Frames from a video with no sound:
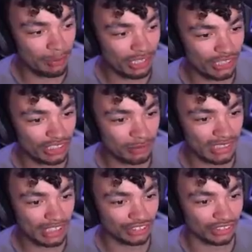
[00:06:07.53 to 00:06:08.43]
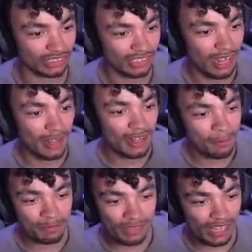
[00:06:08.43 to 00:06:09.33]
to be customization.
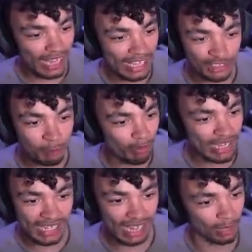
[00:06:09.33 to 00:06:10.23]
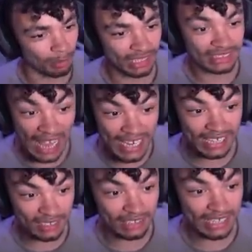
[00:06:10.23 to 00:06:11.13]
It's brake caliper.
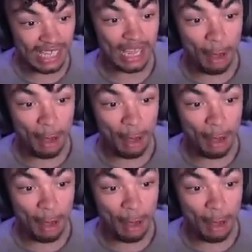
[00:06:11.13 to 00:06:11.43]
Technically,